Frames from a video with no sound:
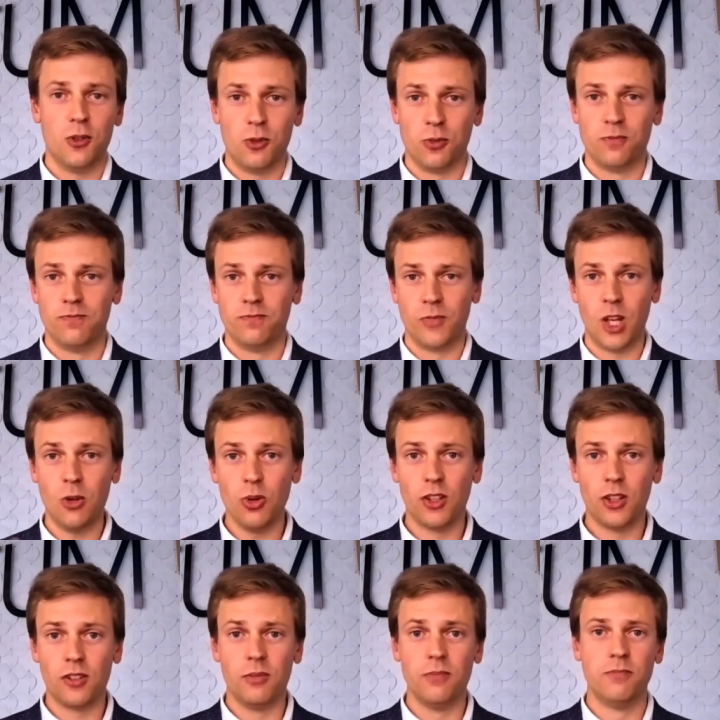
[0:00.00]
So
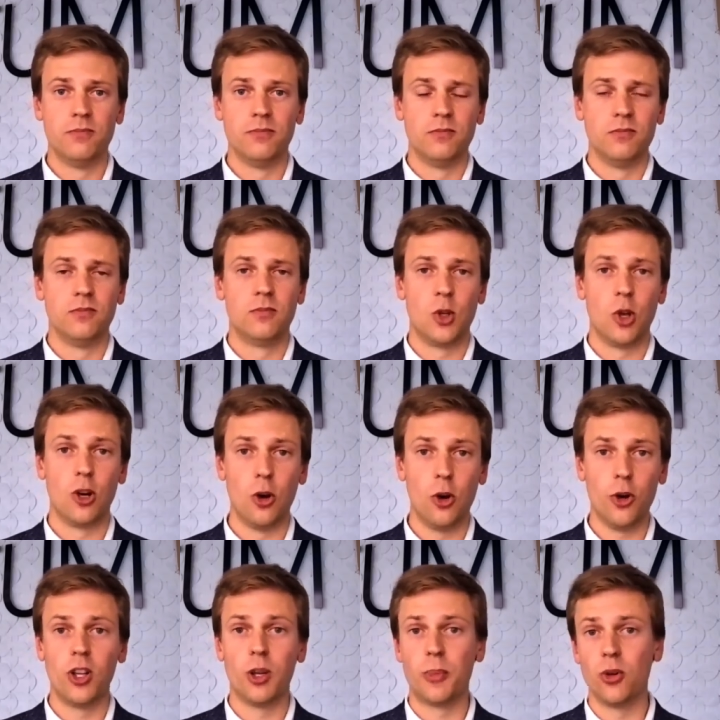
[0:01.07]
now that you
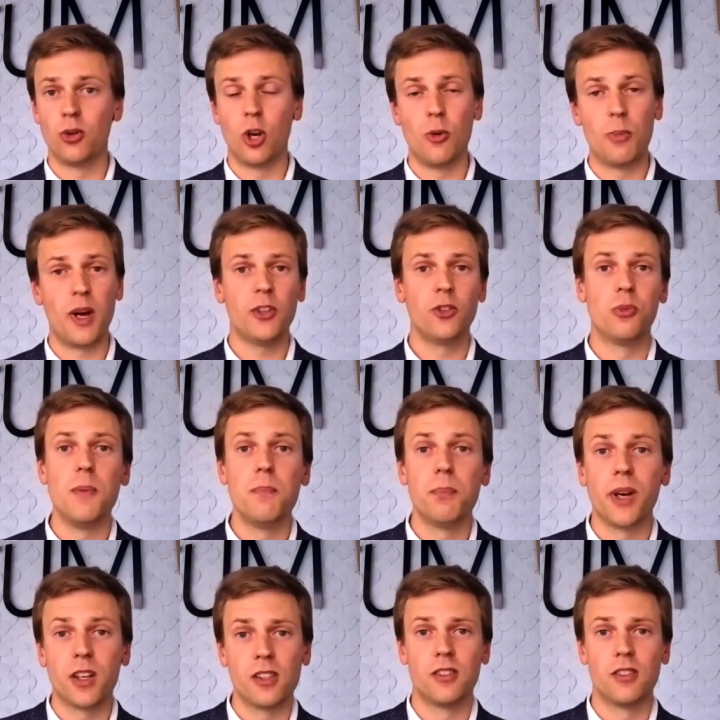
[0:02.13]
learned about how Pactum
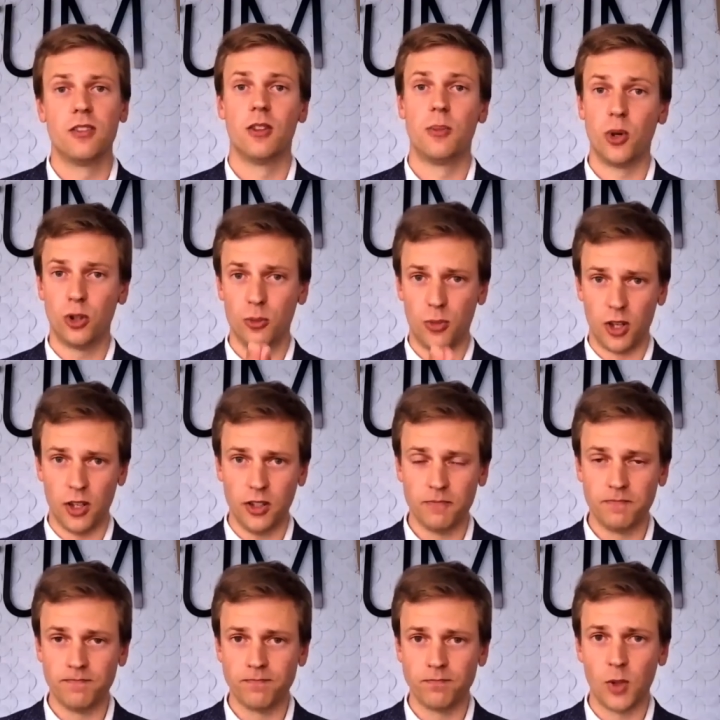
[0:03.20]
impacts the bottom
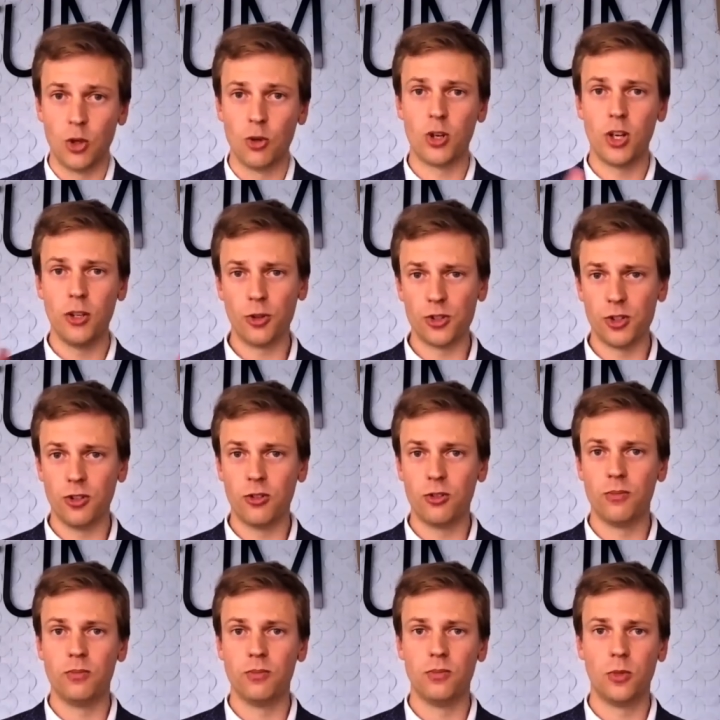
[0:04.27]
line, you're
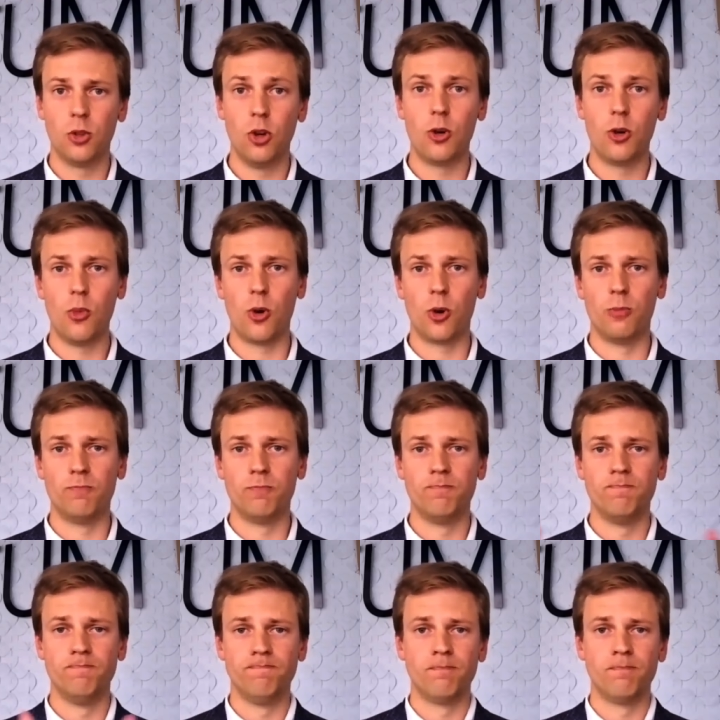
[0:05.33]
interested to learn more.